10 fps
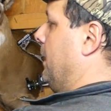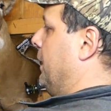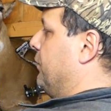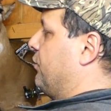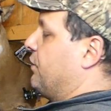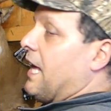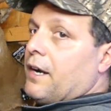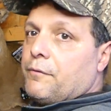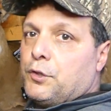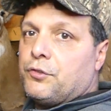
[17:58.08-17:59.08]
instead
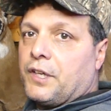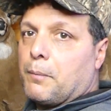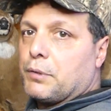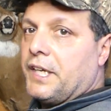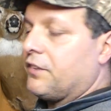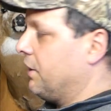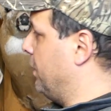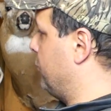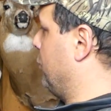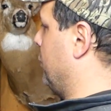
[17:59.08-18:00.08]
of using a Blake's hitch, you